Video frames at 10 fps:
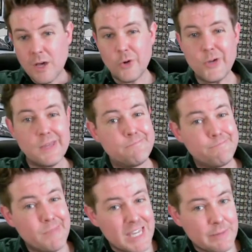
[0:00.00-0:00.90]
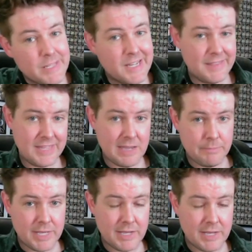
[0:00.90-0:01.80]
Okay, maybe not that
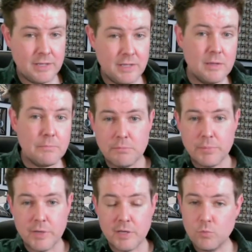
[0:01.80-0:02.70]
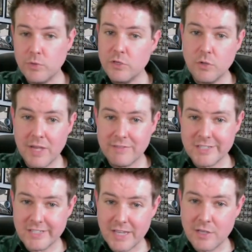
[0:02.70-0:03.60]
bad, but when you don't have a
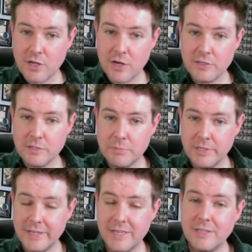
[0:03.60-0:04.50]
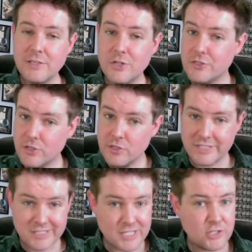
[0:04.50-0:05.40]
sight card to play, your turn
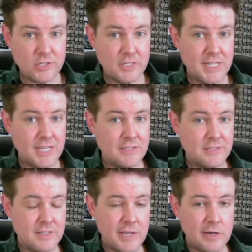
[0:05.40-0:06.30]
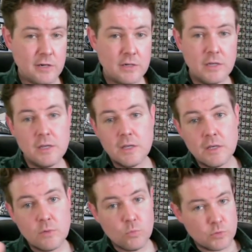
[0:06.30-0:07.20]
essentially ends there.
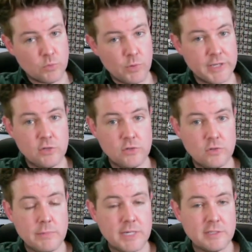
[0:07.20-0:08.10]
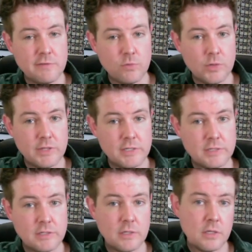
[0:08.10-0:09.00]
So what can you do to best avoid
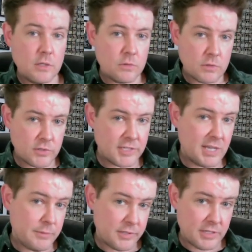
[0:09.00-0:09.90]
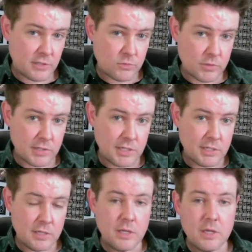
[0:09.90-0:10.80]
this? There's a couple of things, really.
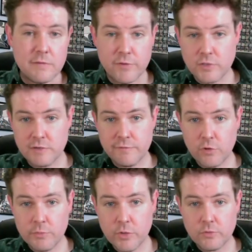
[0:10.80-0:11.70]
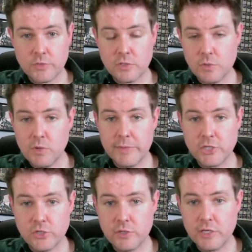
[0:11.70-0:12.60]
First and foremost, you want to make
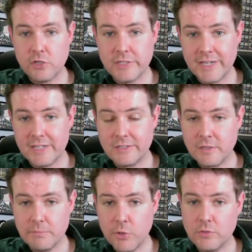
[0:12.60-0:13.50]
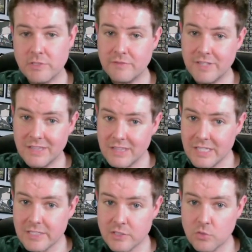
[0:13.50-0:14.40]
sure that your deck is composed of at
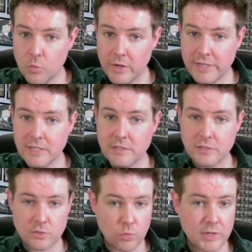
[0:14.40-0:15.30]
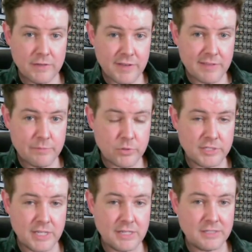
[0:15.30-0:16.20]
least 20 to
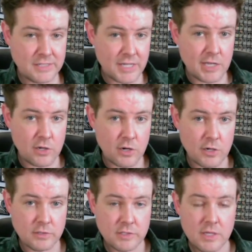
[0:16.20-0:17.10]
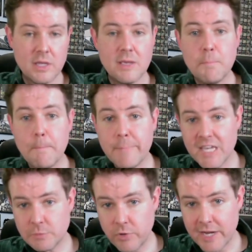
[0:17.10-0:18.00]
25% sight cards.
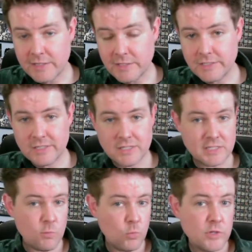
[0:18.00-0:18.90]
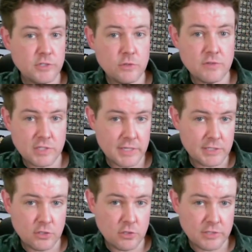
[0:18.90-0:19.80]
Best practice is that once you've
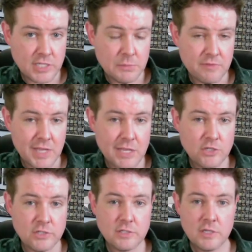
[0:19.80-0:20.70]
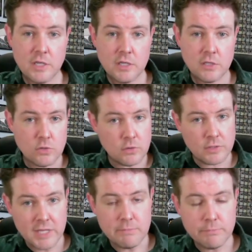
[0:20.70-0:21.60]
selected your team of agents,
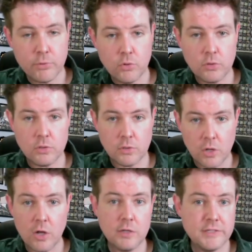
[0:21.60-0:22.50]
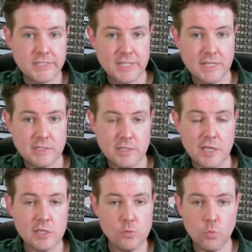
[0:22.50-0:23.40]
you'll then pull all the sites
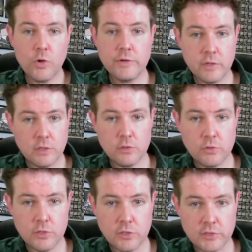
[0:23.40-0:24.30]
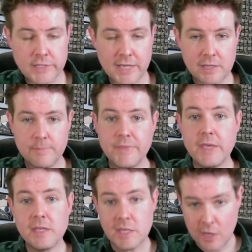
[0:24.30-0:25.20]
that you want to include in your deck.
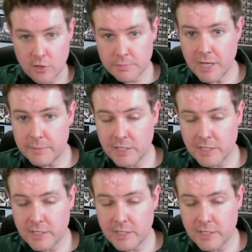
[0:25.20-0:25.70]
Count up how